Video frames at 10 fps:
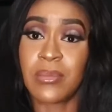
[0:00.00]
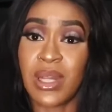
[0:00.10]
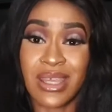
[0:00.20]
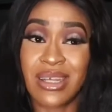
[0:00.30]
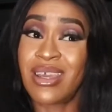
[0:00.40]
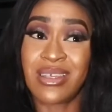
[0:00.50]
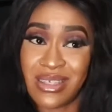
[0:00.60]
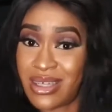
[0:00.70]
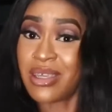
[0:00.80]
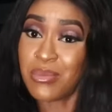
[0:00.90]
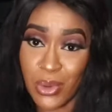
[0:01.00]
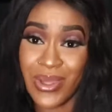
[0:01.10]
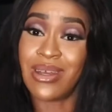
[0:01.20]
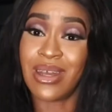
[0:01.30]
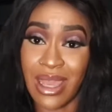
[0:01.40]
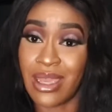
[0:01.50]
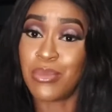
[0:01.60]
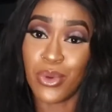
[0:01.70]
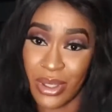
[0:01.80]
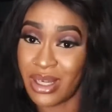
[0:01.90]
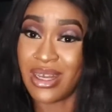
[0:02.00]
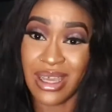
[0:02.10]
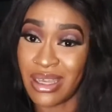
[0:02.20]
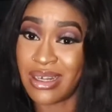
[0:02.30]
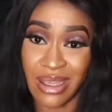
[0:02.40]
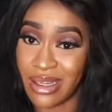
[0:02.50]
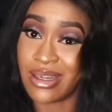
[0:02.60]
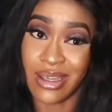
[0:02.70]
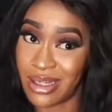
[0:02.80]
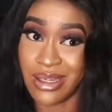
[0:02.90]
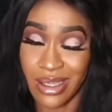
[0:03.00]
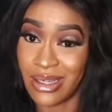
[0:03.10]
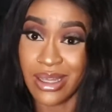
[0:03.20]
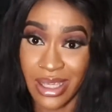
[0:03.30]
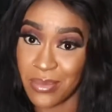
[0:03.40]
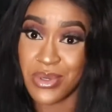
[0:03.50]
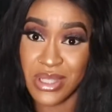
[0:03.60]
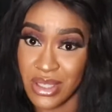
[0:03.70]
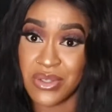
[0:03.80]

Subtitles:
like 99.99999%